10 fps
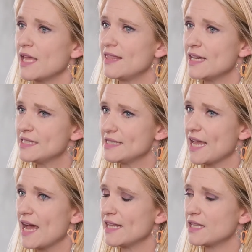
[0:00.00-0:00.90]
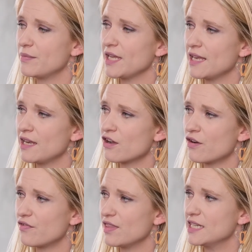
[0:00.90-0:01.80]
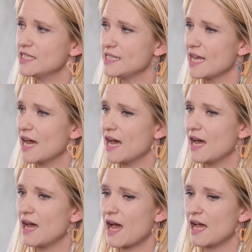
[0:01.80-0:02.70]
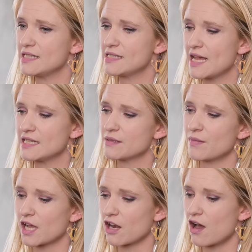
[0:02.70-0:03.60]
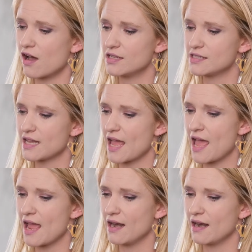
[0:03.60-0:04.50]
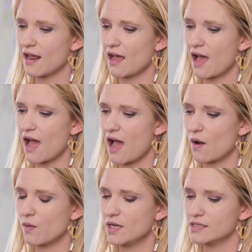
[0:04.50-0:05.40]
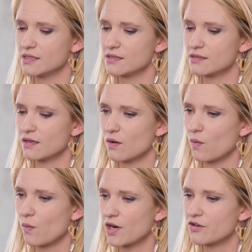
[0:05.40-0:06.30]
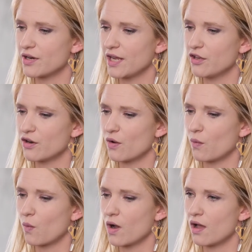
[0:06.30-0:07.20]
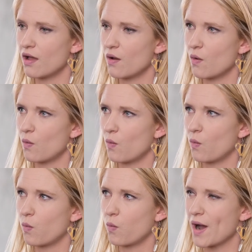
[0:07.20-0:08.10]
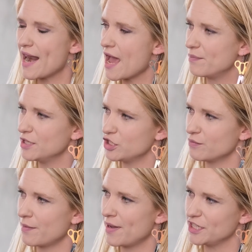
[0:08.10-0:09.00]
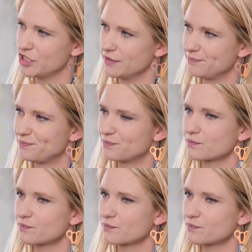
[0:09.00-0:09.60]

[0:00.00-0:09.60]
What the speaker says: this year, at the beginning of this year, I sat in my class and I was wondering, what happened to my passion?